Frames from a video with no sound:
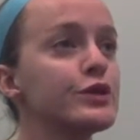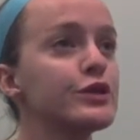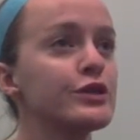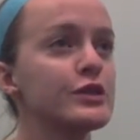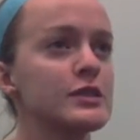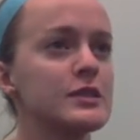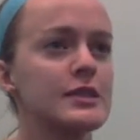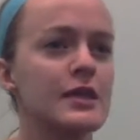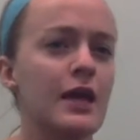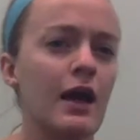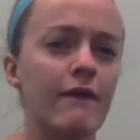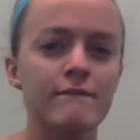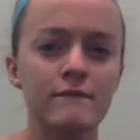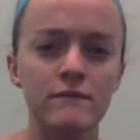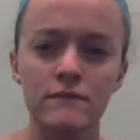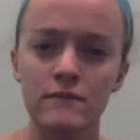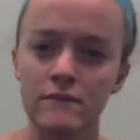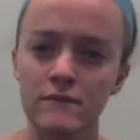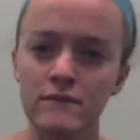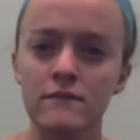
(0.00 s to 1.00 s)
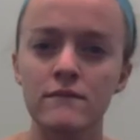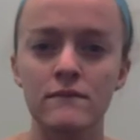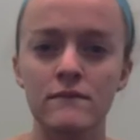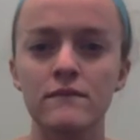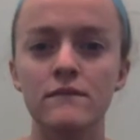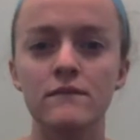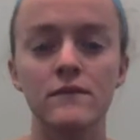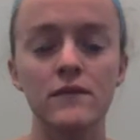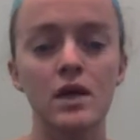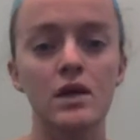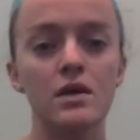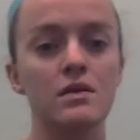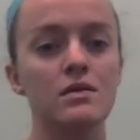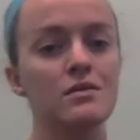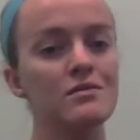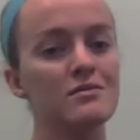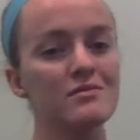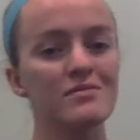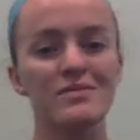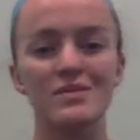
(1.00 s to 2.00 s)
Whereas law school was
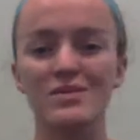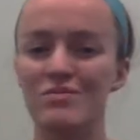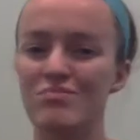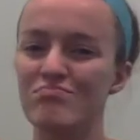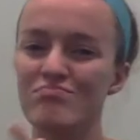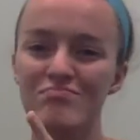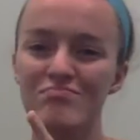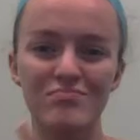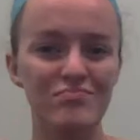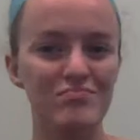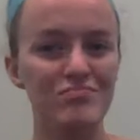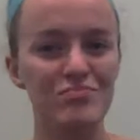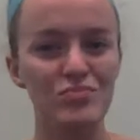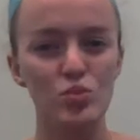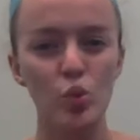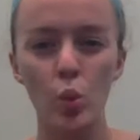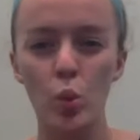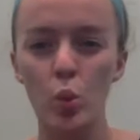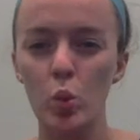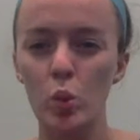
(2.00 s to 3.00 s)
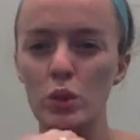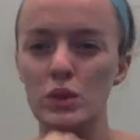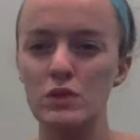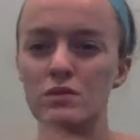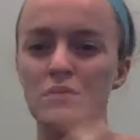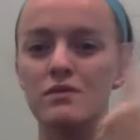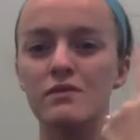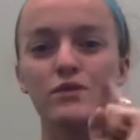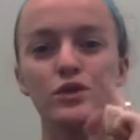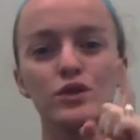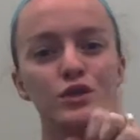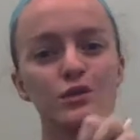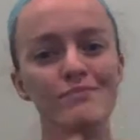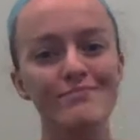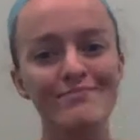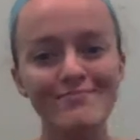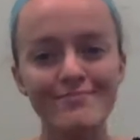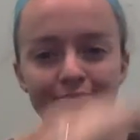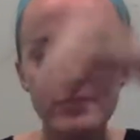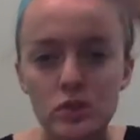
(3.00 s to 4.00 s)
good for academia and
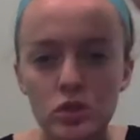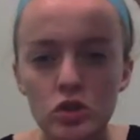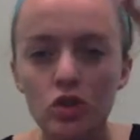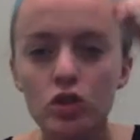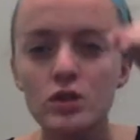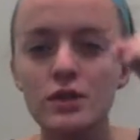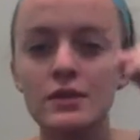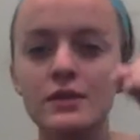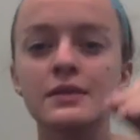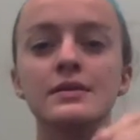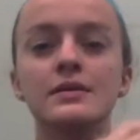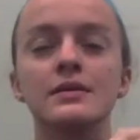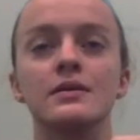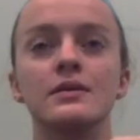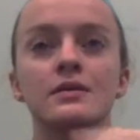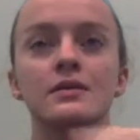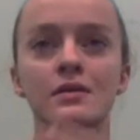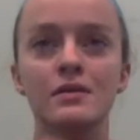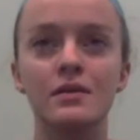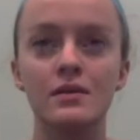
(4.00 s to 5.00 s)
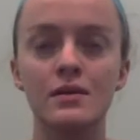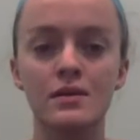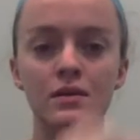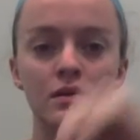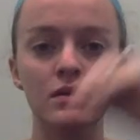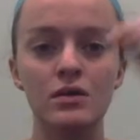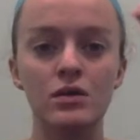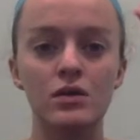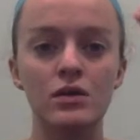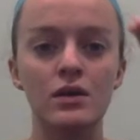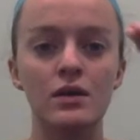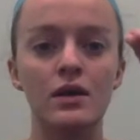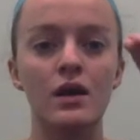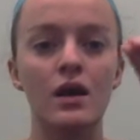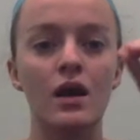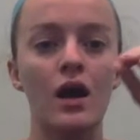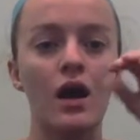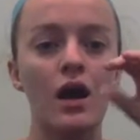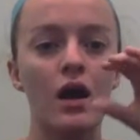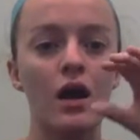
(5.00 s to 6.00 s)
learning basic
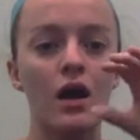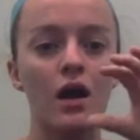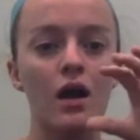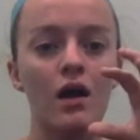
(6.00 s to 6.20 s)
concepts,